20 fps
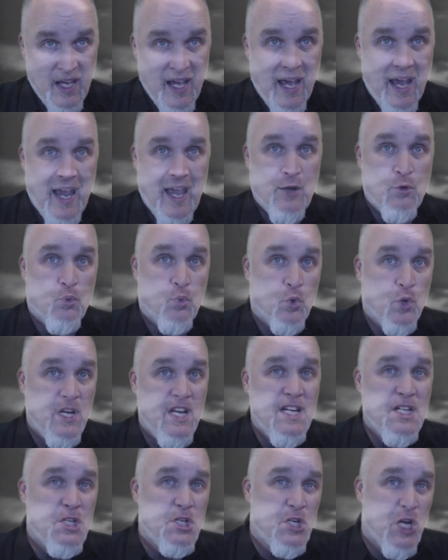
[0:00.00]
and
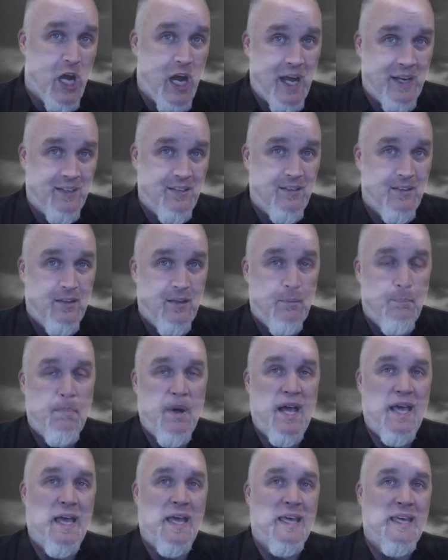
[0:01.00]
reshot
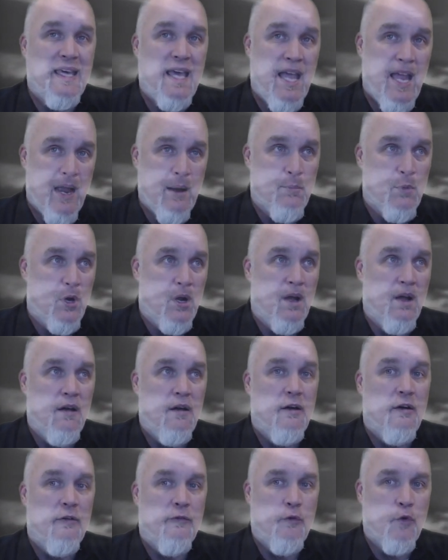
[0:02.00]
by a camera
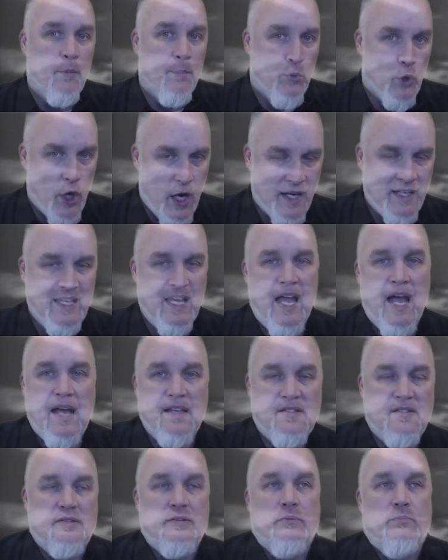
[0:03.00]
for
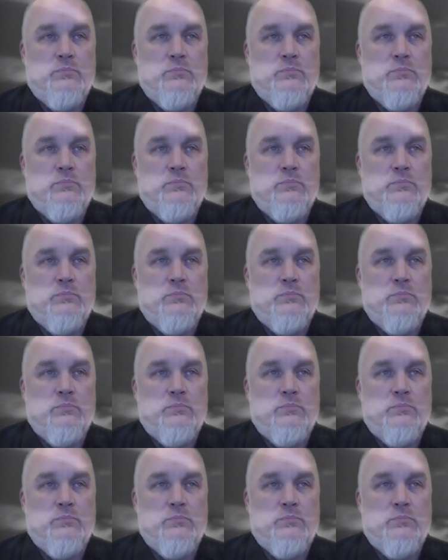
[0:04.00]
broadcast.